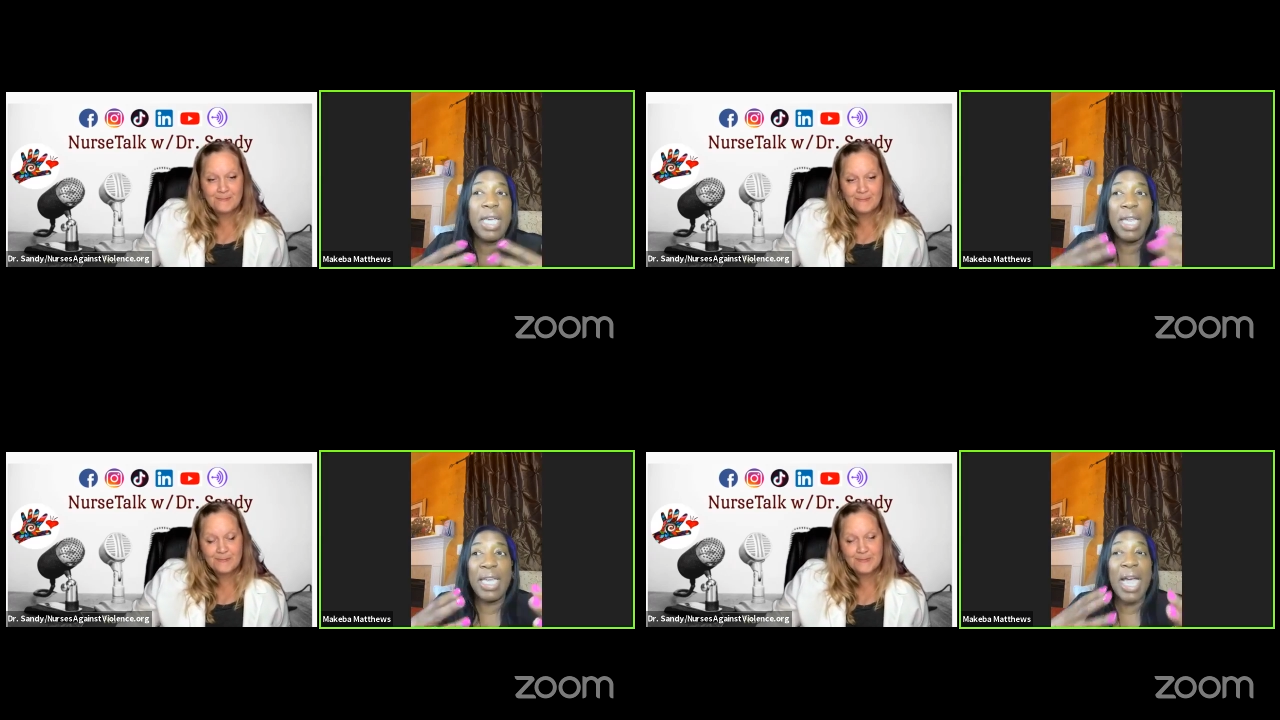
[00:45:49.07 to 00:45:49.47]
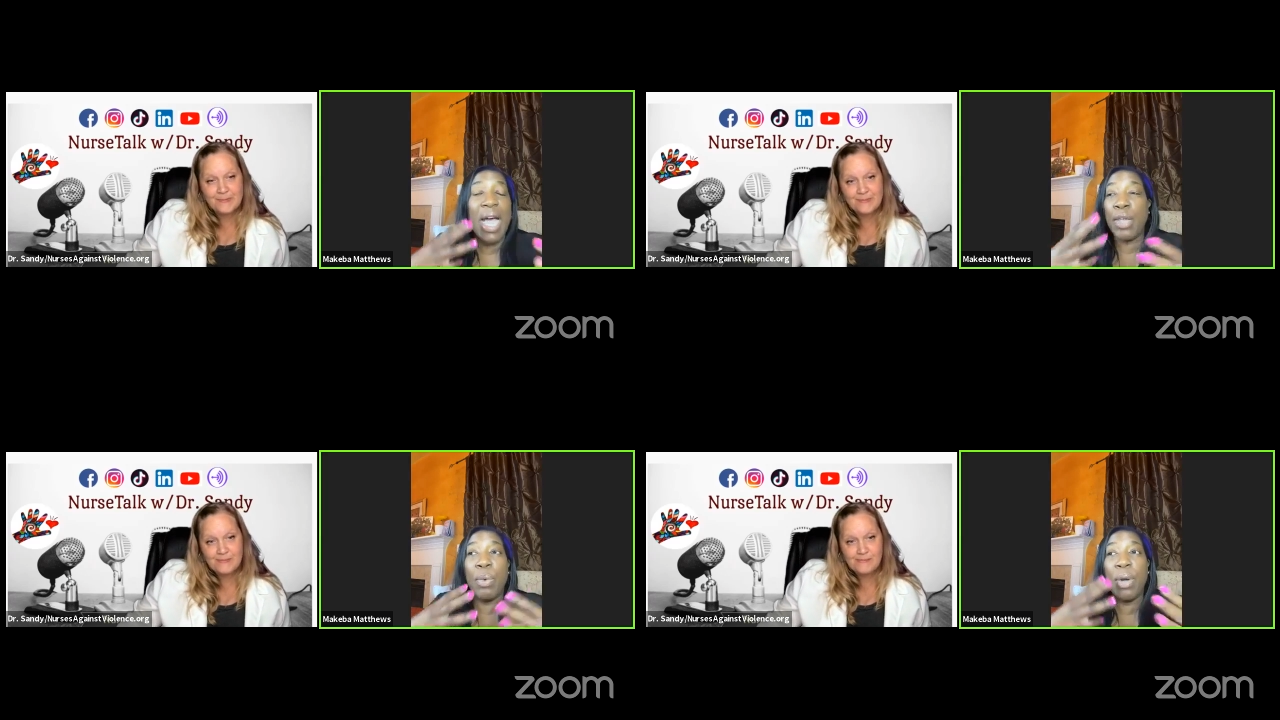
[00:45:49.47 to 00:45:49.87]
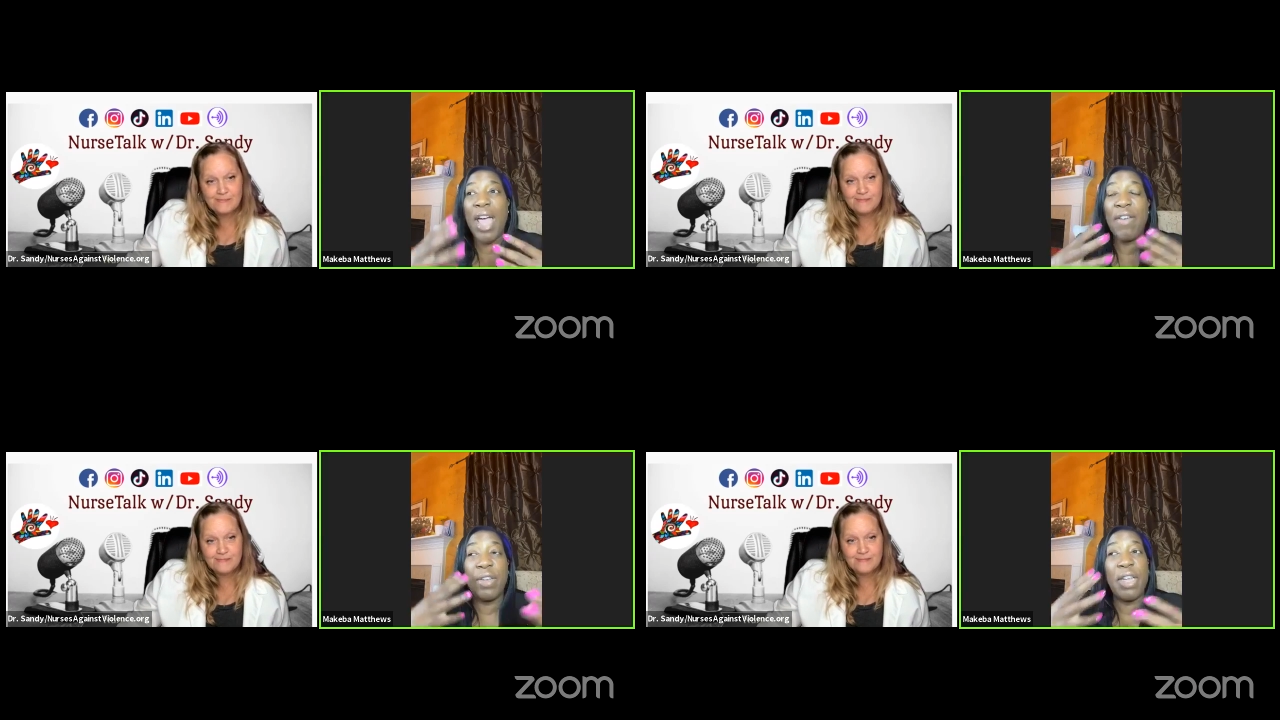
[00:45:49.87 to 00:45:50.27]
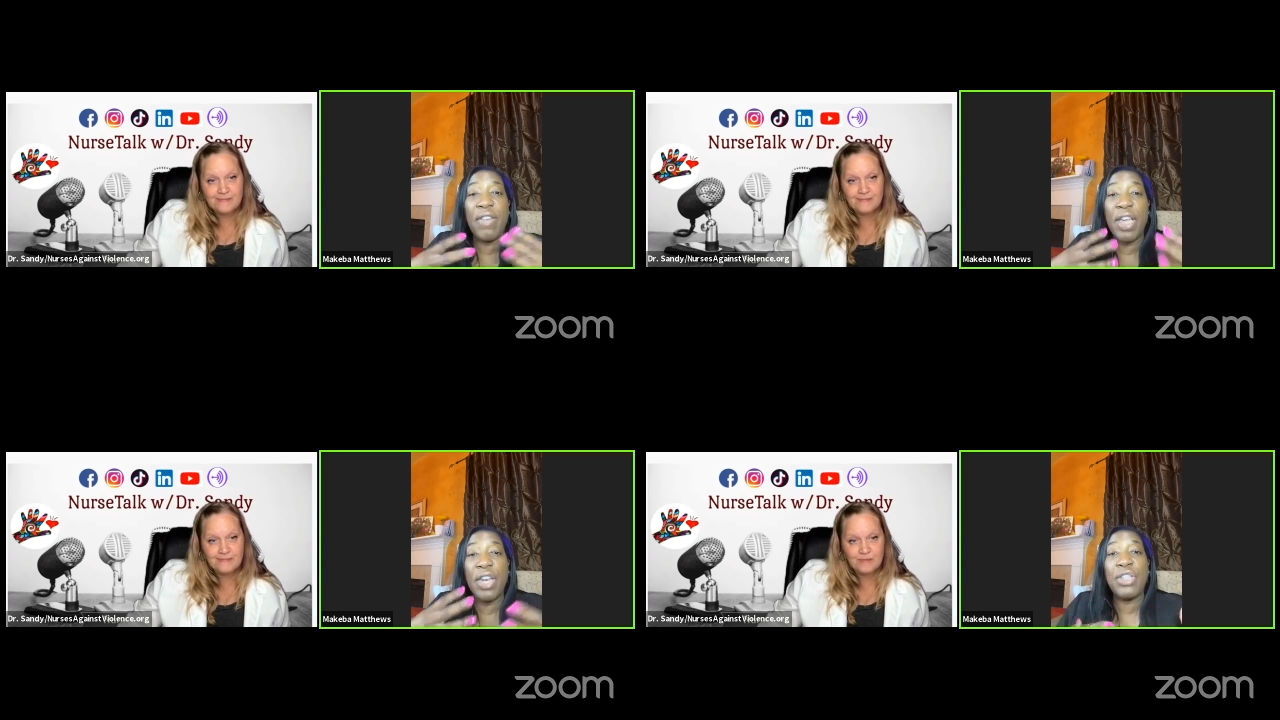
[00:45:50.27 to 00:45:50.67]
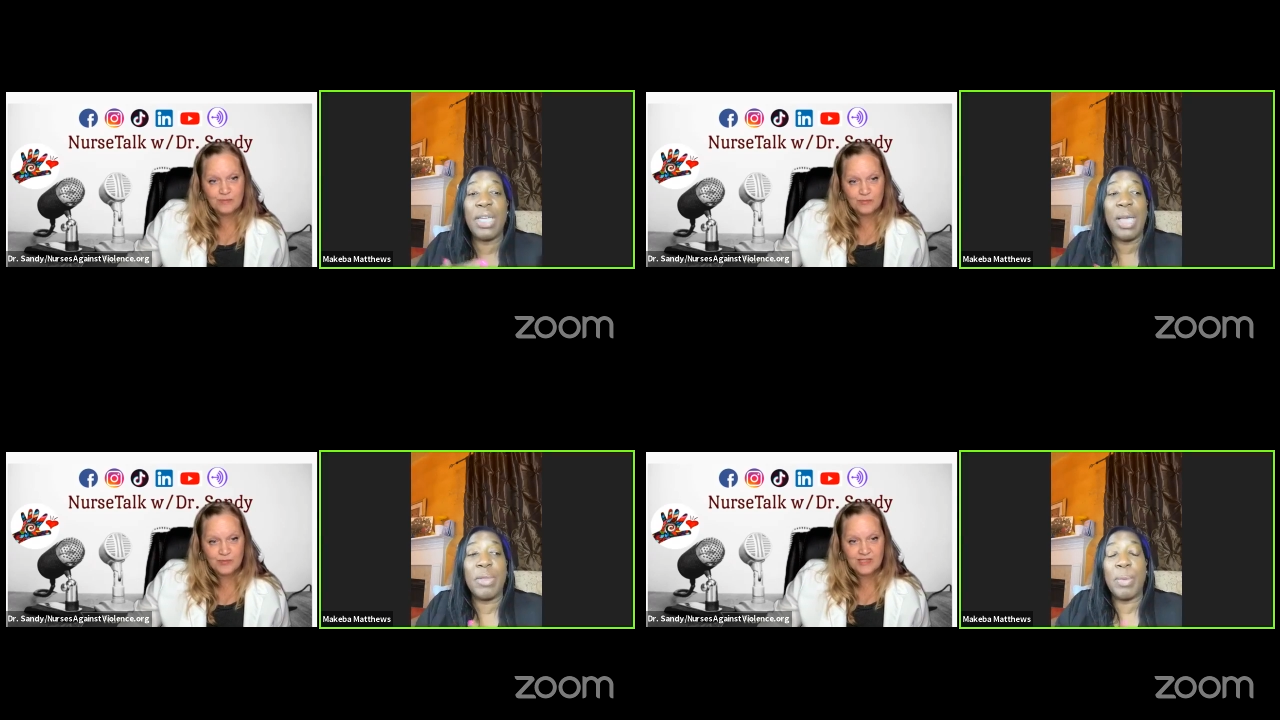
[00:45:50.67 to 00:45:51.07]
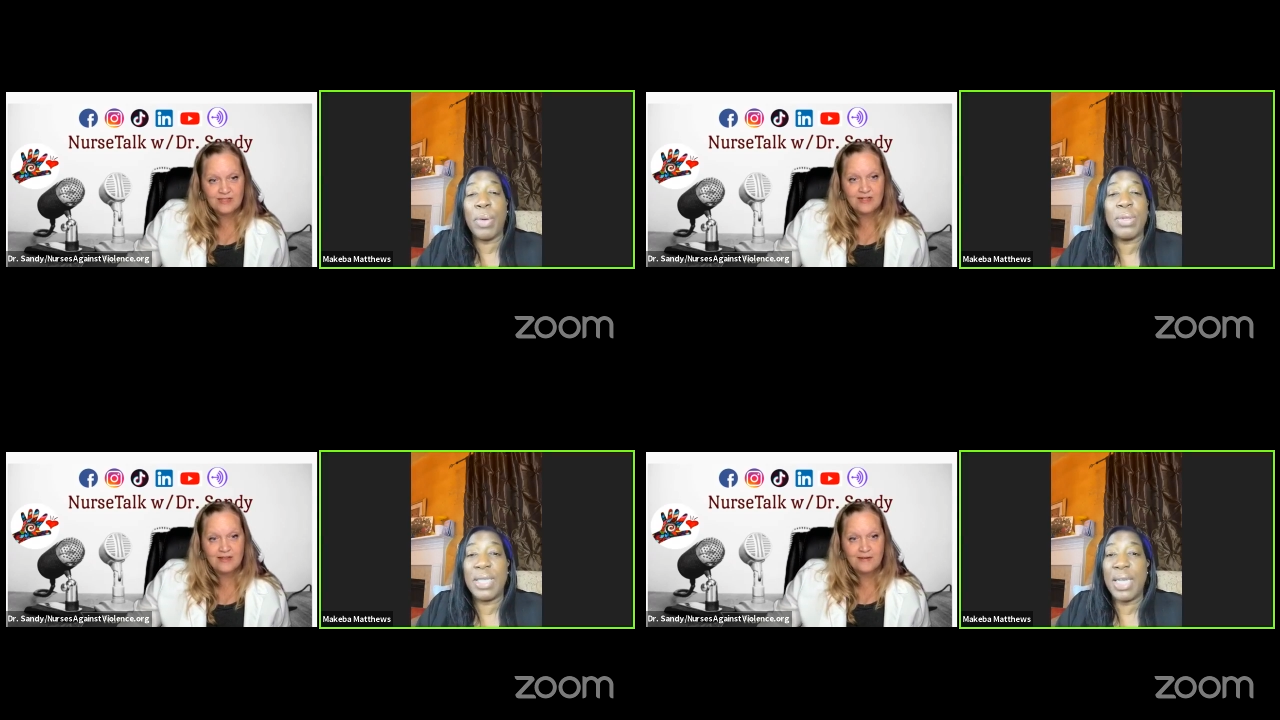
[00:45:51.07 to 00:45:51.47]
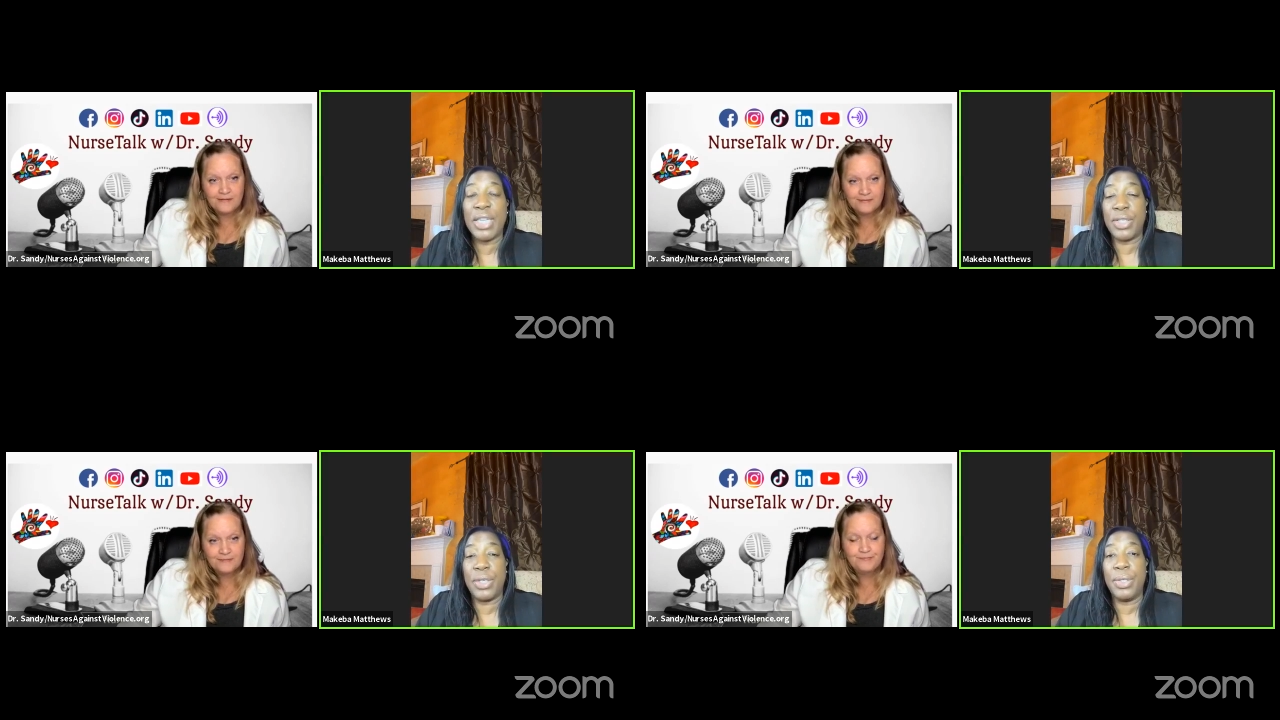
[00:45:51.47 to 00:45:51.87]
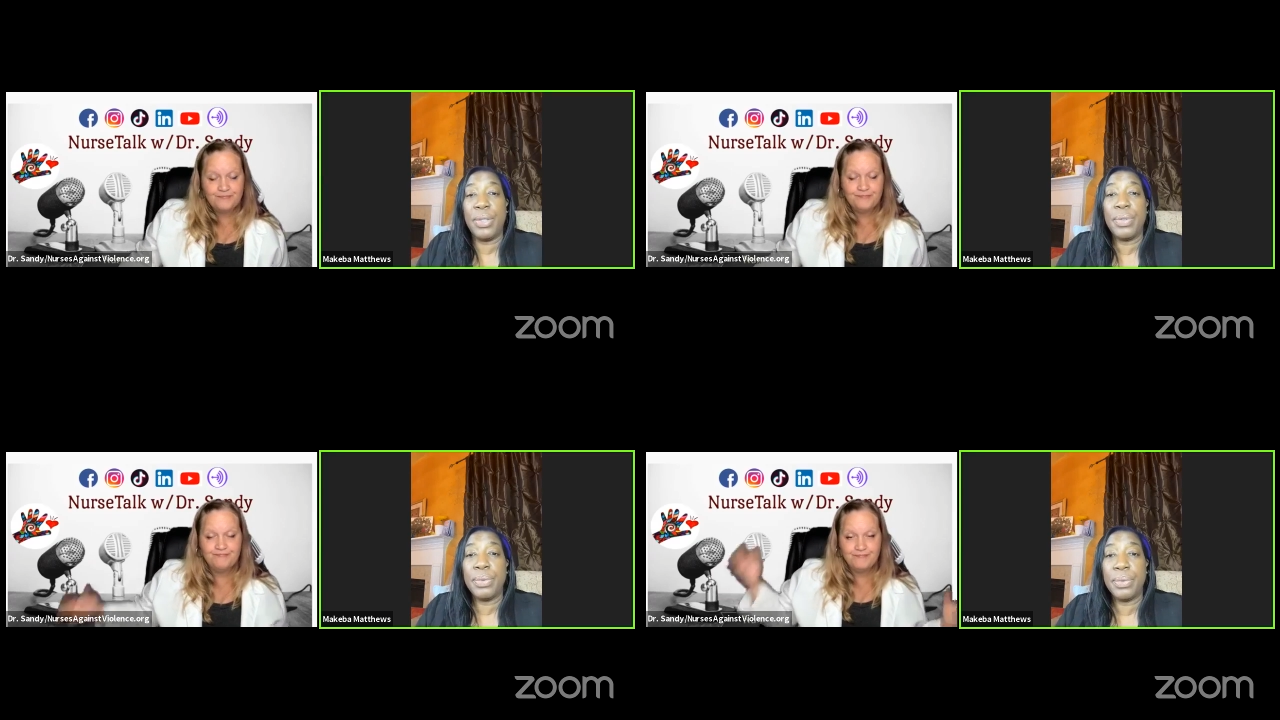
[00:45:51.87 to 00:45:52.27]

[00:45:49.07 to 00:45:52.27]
Speaker 1: any. You won't have enough energy to help the person next to you.